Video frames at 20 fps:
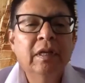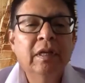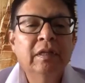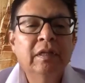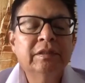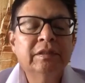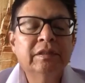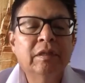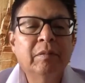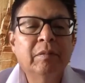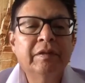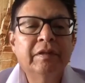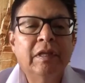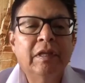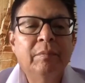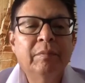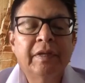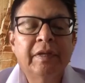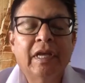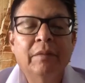Some of
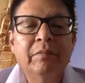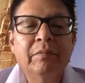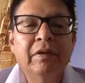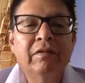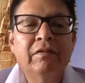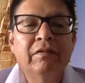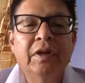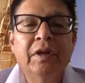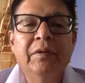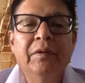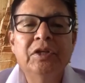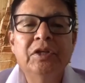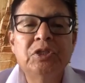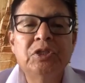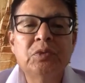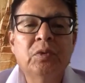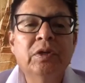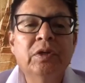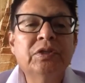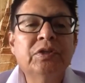them can be very
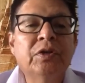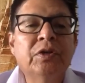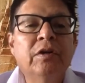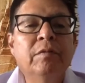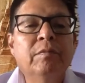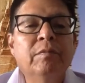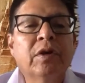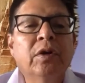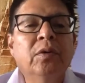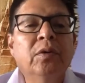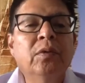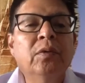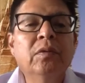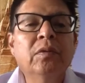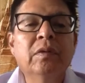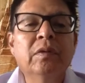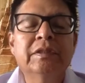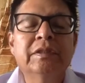short-term goals.